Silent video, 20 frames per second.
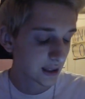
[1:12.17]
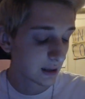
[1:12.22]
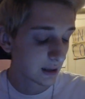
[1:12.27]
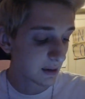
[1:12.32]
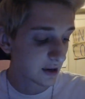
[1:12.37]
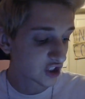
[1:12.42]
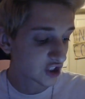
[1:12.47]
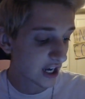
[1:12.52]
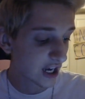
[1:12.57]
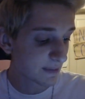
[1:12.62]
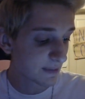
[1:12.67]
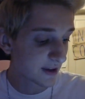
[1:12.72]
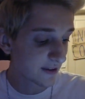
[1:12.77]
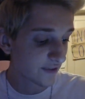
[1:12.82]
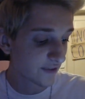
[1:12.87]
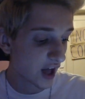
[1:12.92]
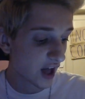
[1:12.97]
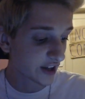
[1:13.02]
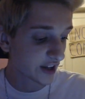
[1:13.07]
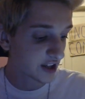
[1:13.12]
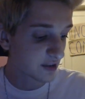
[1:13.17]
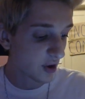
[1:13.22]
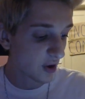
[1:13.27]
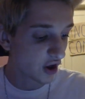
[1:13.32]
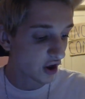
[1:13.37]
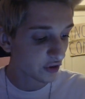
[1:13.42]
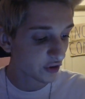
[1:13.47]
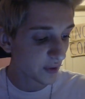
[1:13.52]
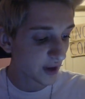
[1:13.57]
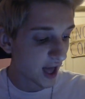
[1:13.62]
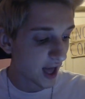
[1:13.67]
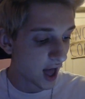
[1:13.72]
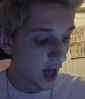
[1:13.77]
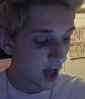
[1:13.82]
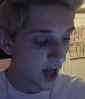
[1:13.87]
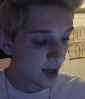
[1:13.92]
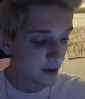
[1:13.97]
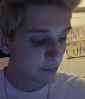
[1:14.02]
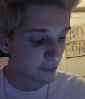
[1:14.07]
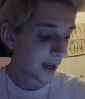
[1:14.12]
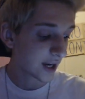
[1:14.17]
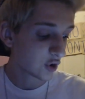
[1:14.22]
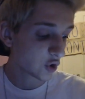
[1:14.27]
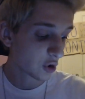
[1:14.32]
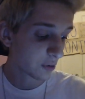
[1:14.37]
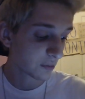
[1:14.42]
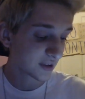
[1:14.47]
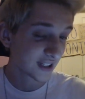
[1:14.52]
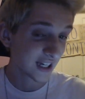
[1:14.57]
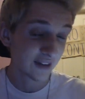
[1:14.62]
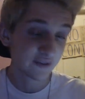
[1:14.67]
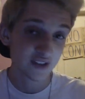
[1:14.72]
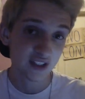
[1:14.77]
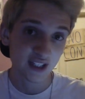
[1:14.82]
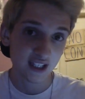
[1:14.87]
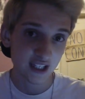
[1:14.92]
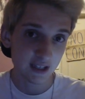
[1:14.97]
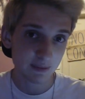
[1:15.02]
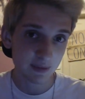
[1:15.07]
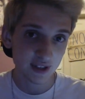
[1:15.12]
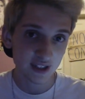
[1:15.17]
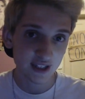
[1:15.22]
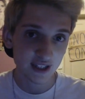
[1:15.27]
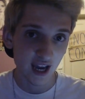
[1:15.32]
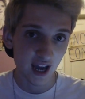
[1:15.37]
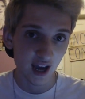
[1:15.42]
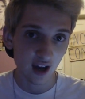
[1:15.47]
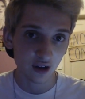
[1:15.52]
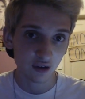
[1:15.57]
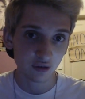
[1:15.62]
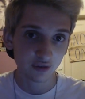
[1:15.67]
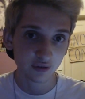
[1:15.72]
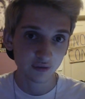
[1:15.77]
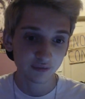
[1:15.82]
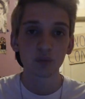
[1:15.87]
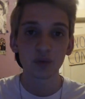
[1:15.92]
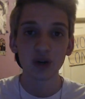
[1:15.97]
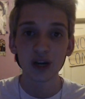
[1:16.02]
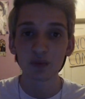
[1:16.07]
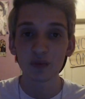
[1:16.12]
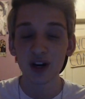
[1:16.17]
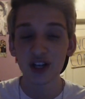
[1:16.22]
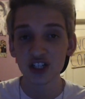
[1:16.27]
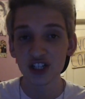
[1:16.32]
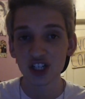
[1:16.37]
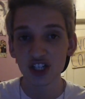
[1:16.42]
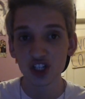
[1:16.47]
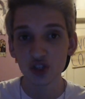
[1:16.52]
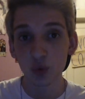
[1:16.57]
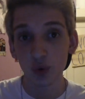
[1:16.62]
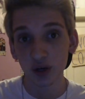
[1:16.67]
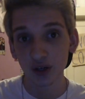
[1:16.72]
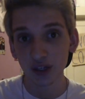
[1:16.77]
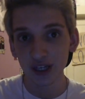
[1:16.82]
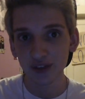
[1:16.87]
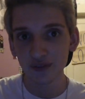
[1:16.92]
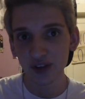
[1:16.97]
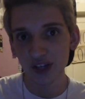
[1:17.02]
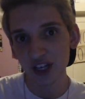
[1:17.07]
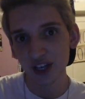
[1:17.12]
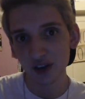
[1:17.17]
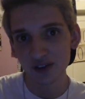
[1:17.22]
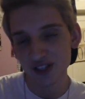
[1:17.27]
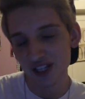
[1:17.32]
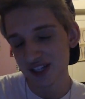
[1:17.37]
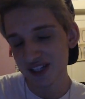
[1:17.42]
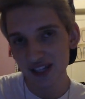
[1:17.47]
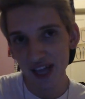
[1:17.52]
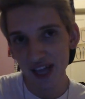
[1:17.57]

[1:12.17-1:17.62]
gonna make sure I have my volume all the way up. I normally have to keep it down when I'm watching twerking videos on